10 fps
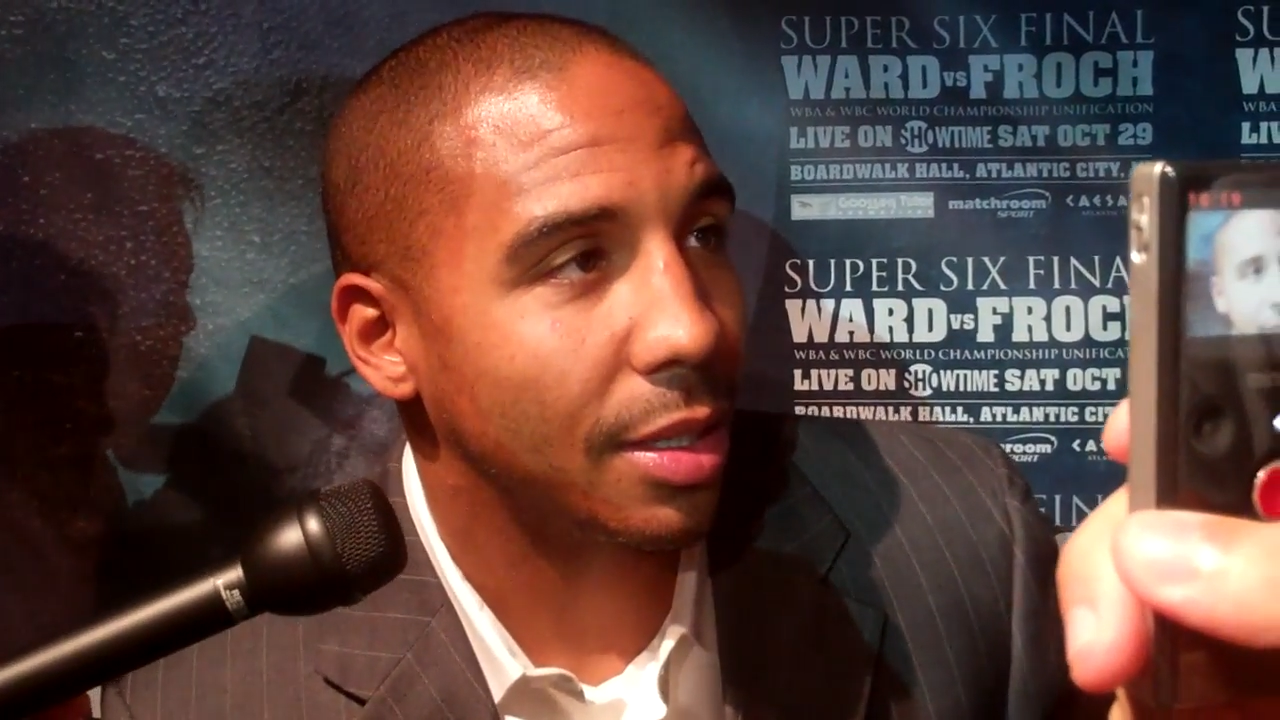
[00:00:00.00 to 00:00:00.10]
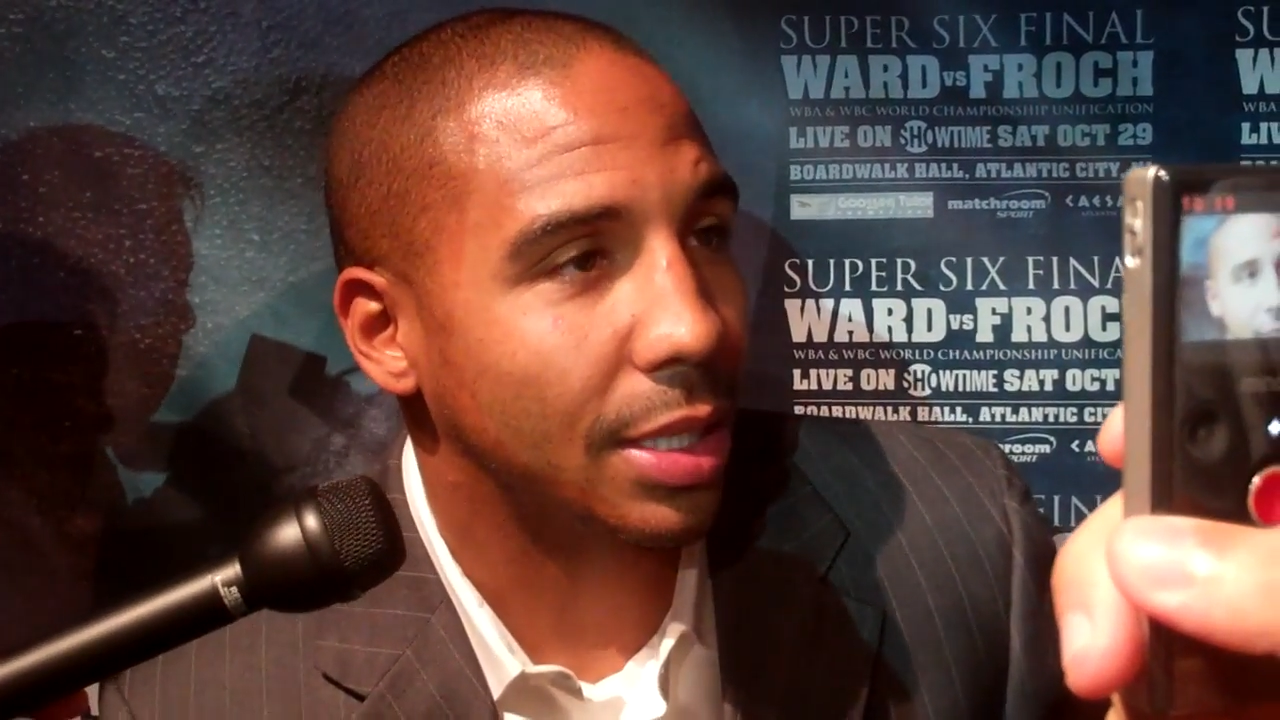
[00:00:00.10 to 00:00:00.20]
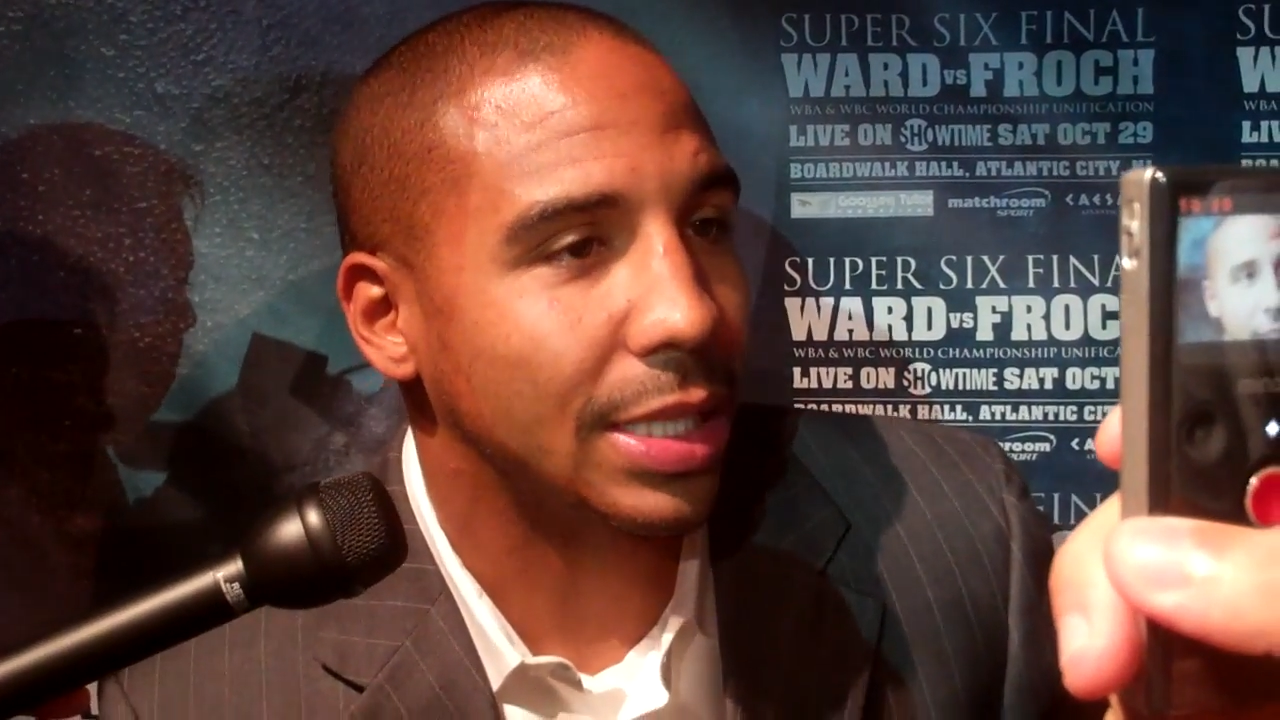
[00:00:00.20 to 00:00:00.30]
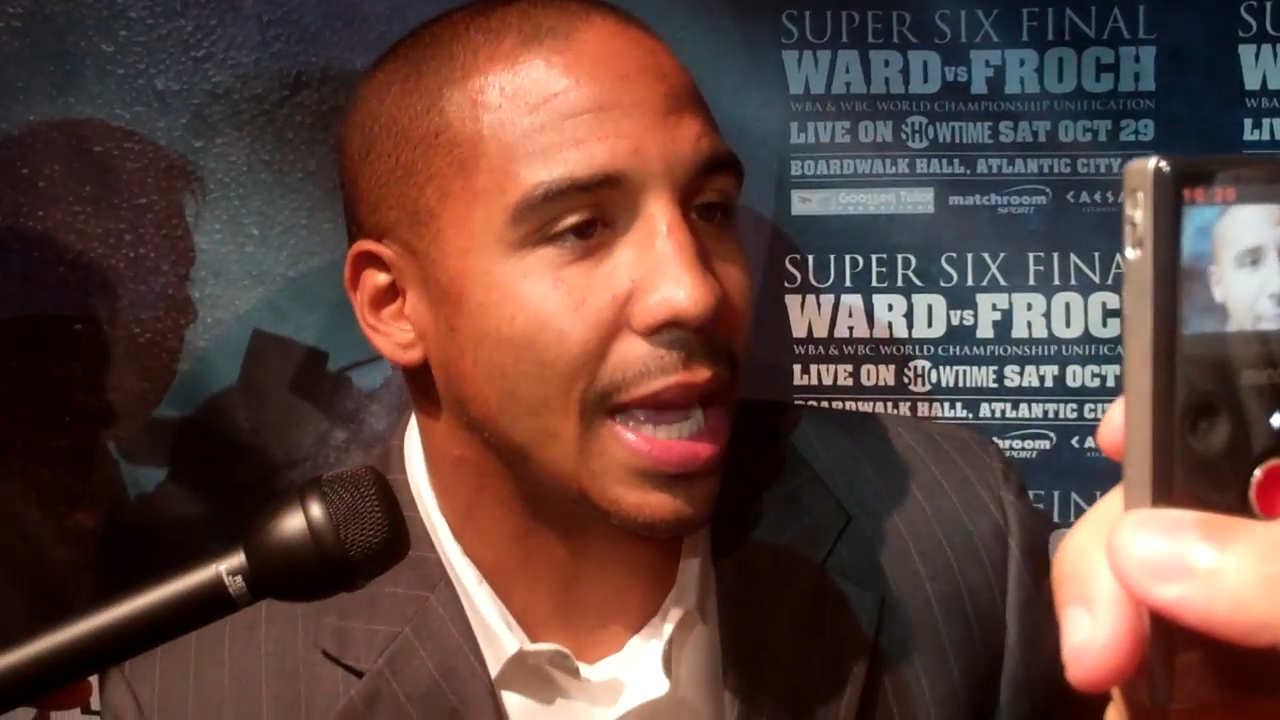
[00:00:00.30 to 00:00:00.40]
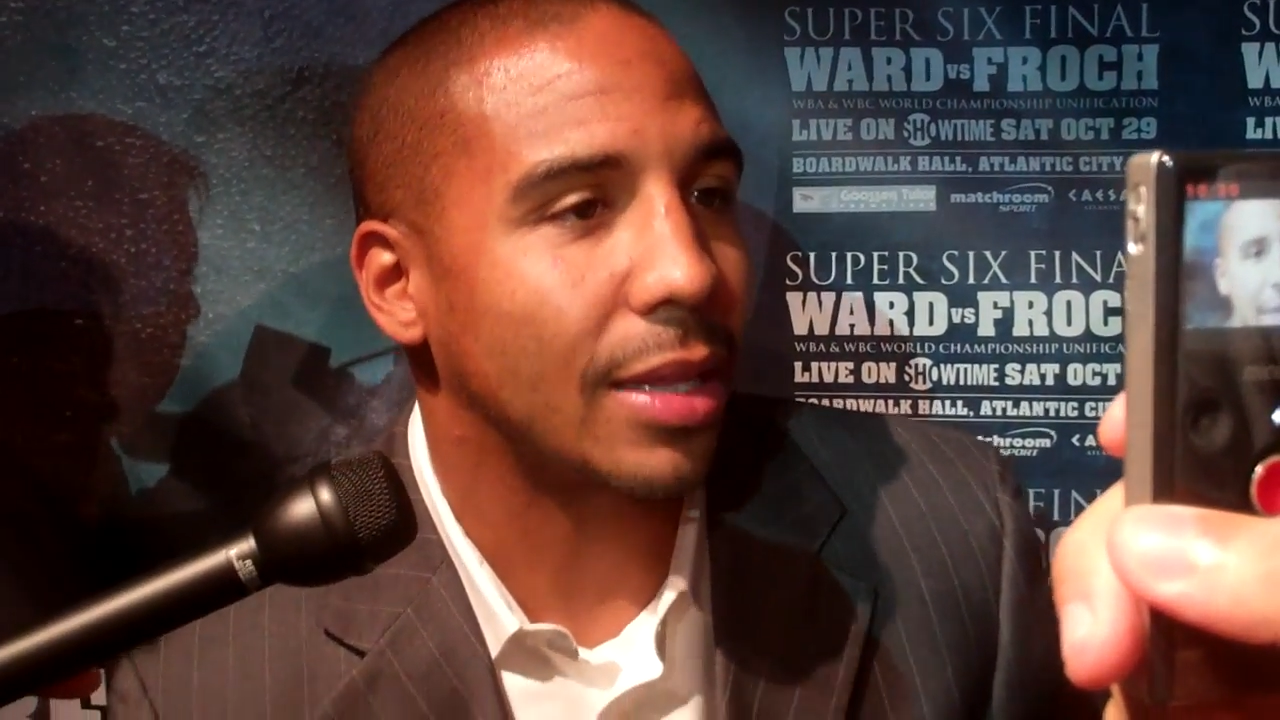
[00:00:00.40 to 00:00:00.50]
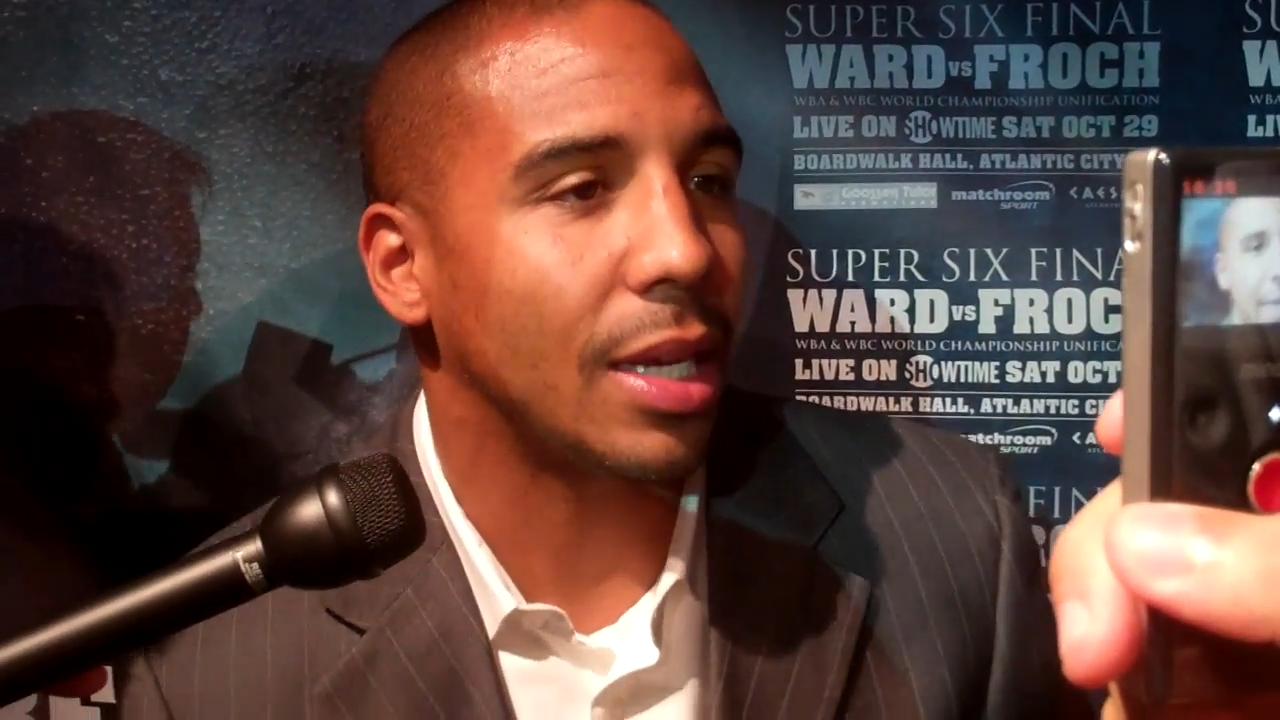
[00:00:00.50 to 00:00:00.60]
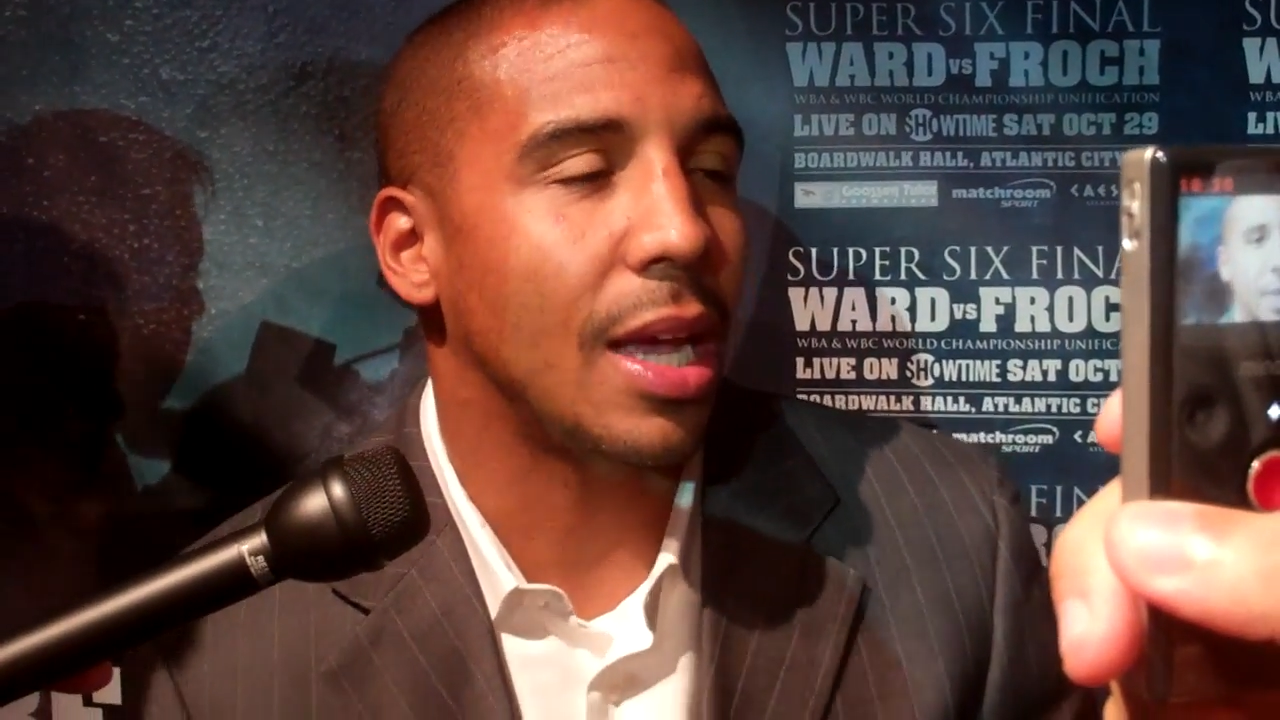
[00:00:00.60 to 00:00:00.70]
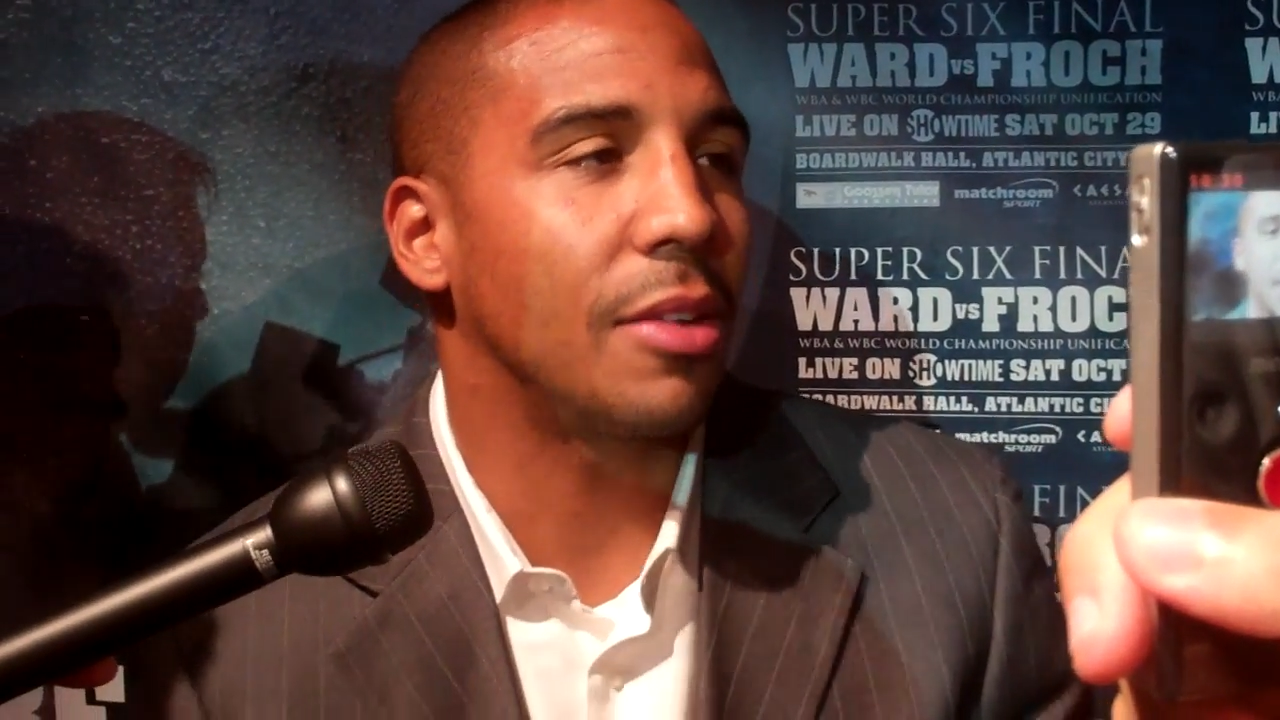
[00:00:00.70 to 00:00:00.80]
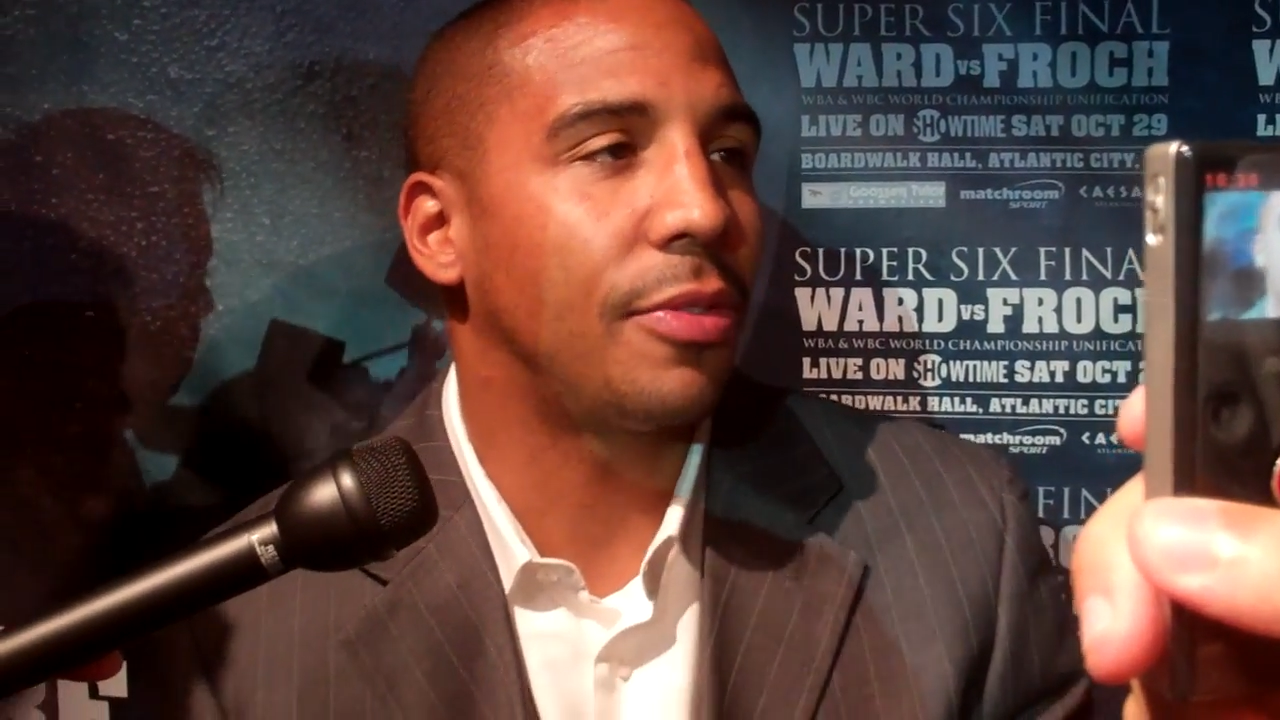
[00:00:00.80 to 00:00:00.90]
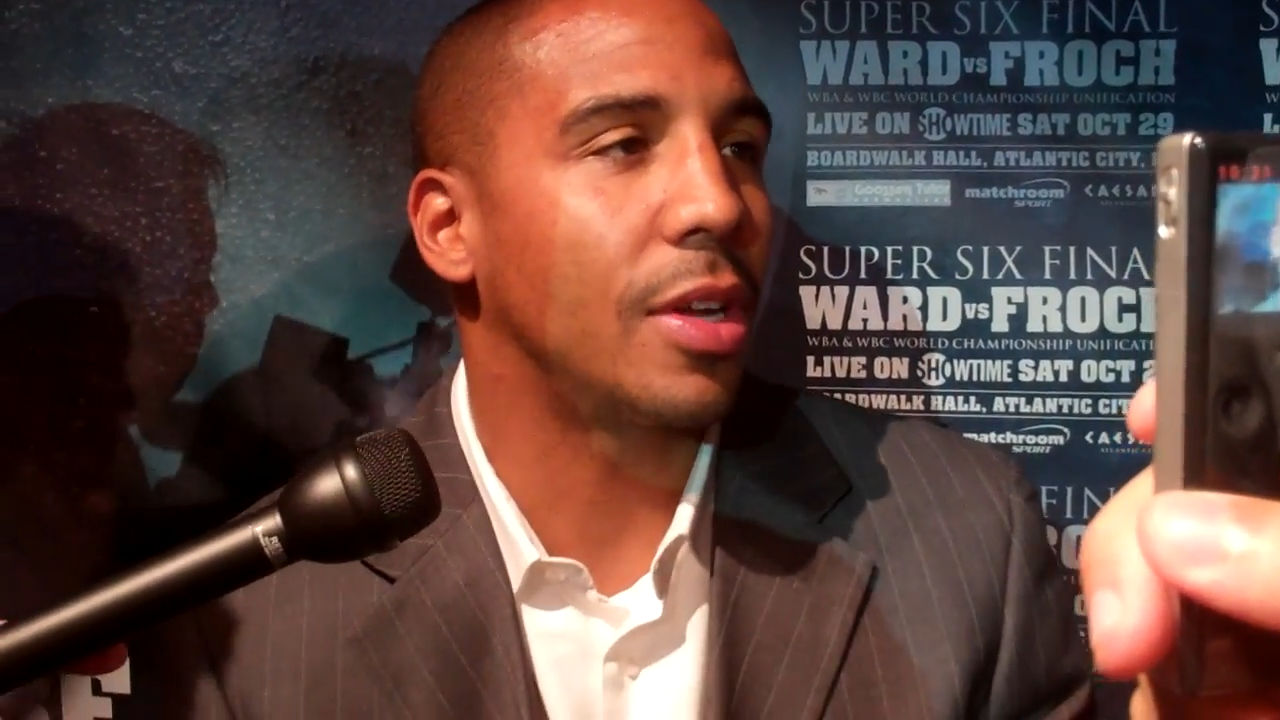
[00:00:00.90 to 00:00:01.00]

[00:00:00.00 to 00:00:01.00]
It's not the kind of